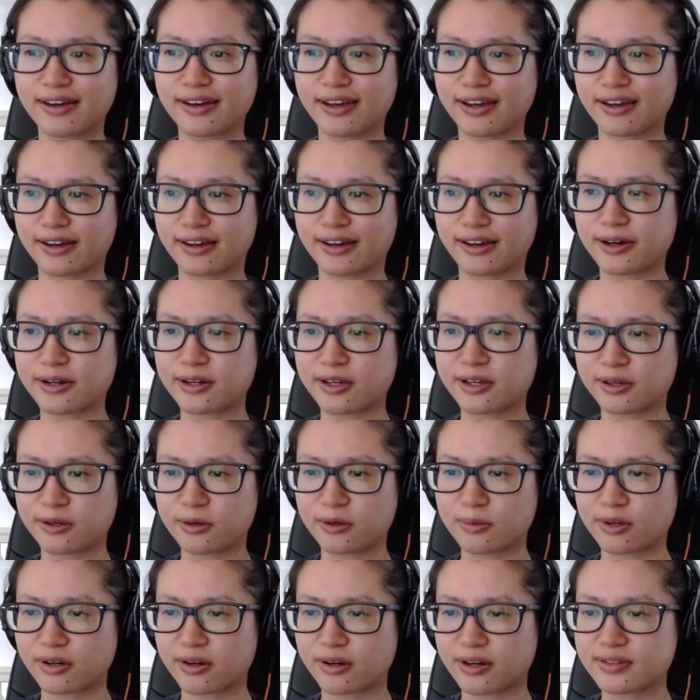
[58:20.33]
It kind of
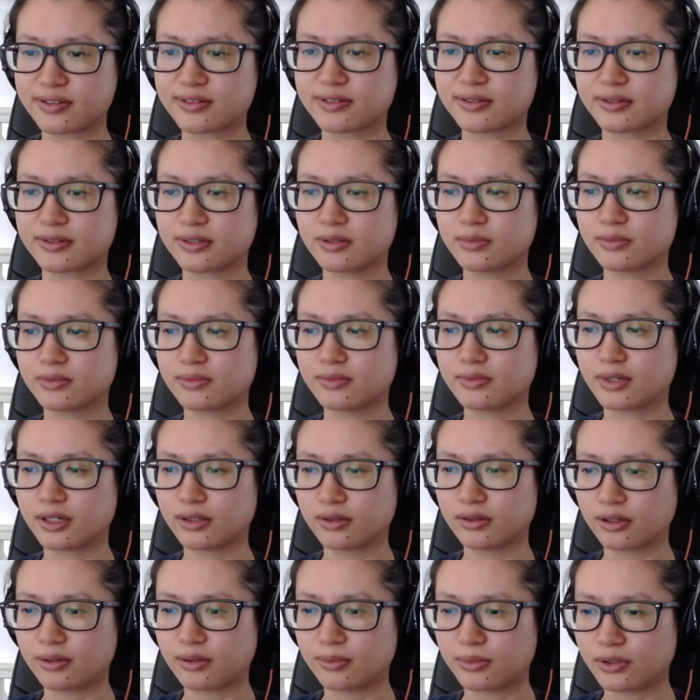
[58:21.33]
humanizes them a
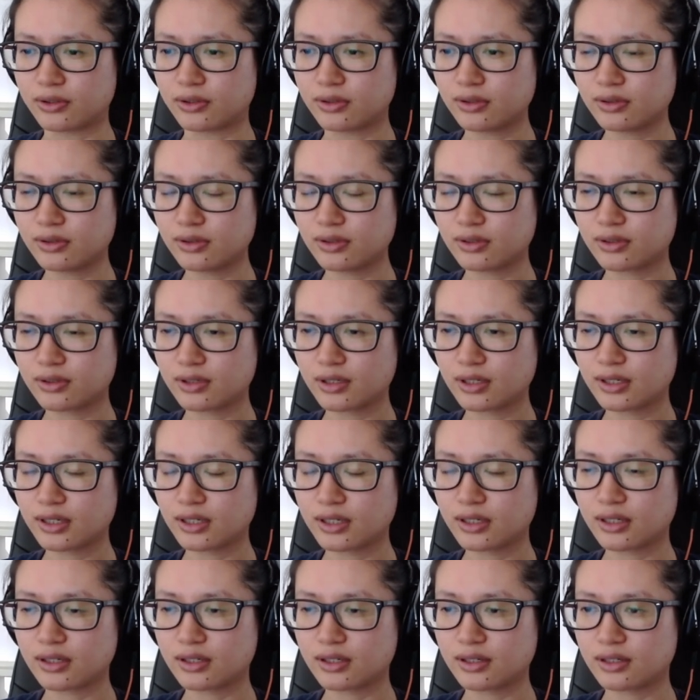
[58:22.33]
lot more,
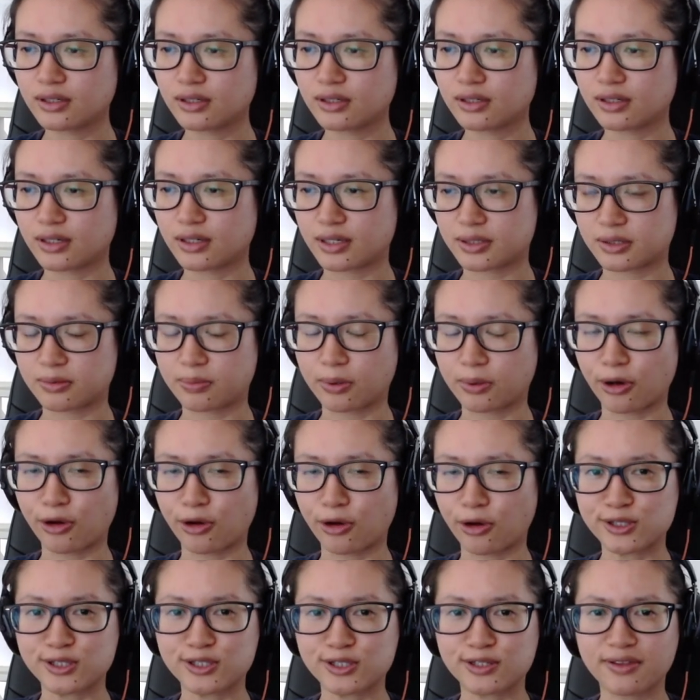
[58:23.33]
as
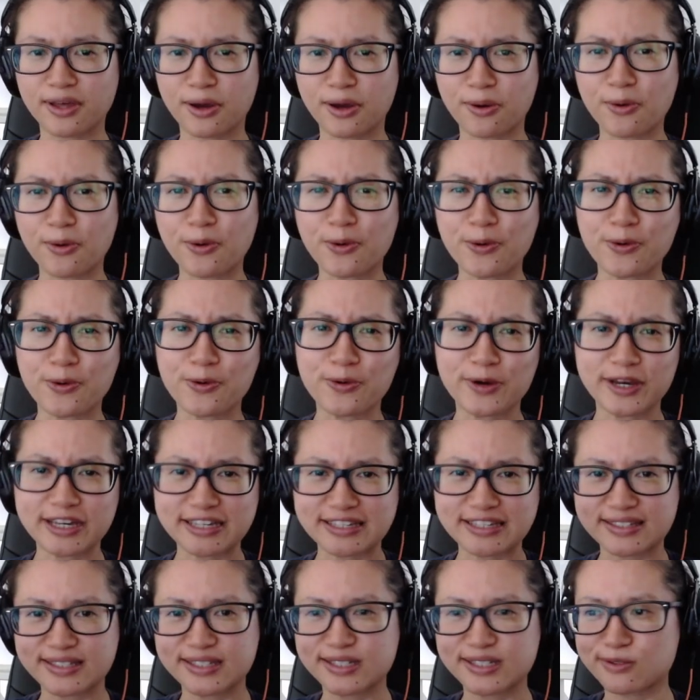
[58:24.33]
opposed to their
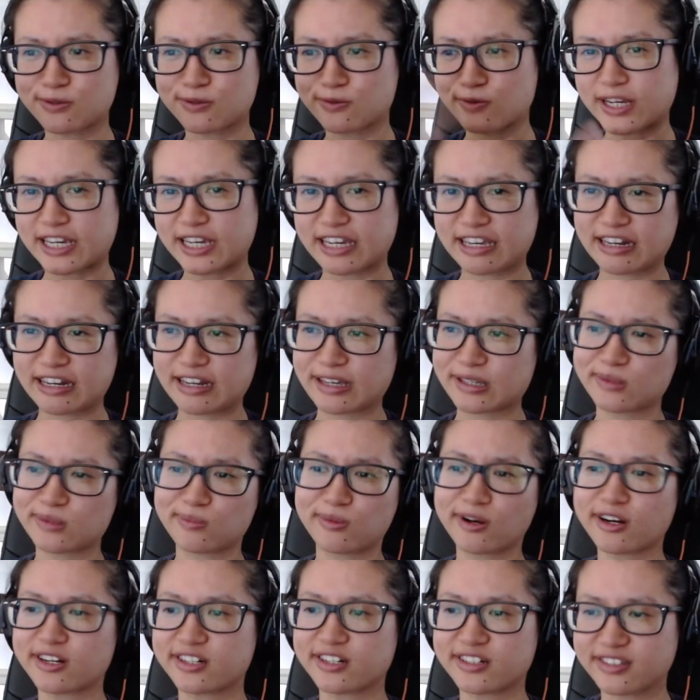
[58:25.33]
always serene
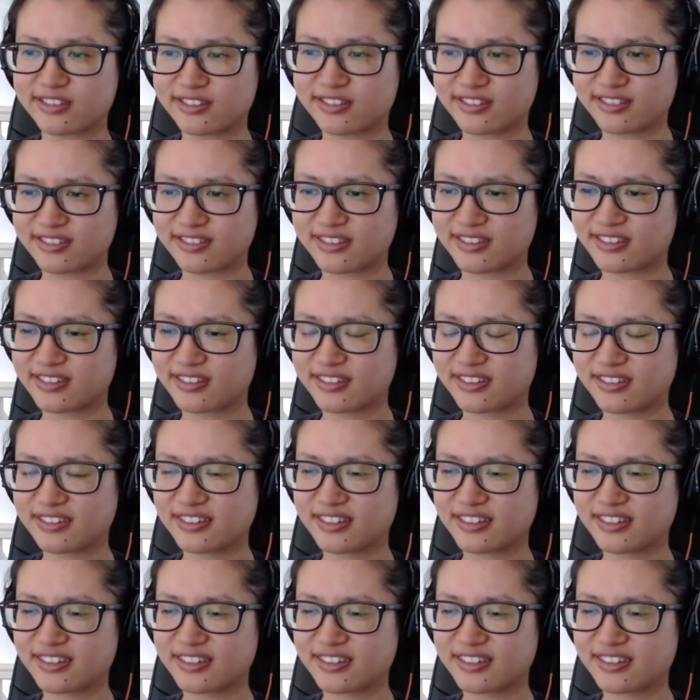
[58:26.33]
expressions.